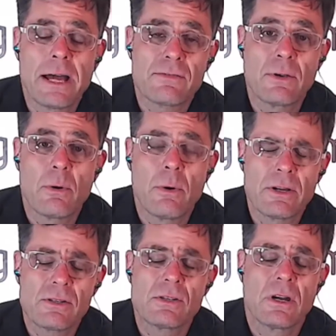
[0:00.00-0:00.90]
last
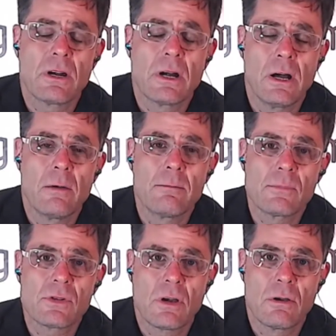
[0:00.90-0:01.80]
few questions here.
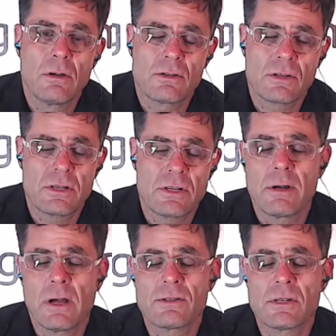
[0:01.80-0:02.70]
So you're
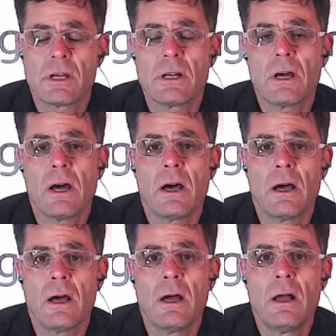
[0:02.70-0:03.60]
just now announcing it.
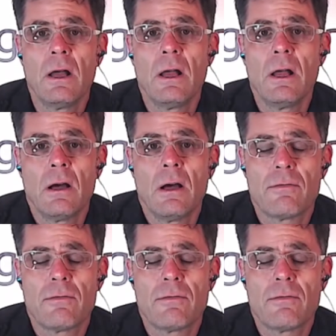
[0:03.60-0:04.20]
What's